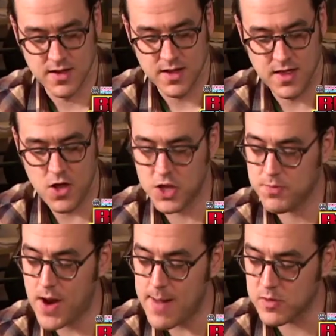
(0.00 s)
And the only
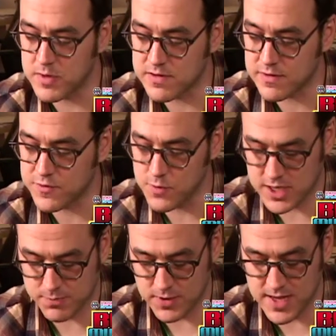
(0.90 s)
problem is, if you
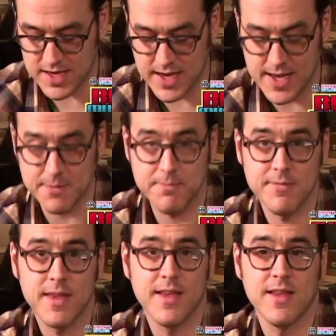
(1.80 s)
want to play a game,
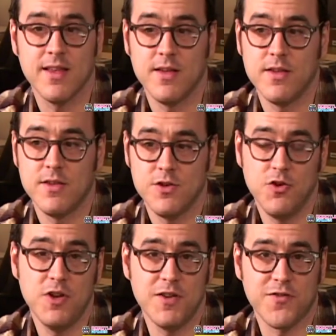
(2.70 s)
you
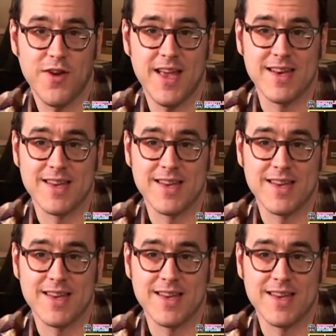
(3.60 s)
need a friend.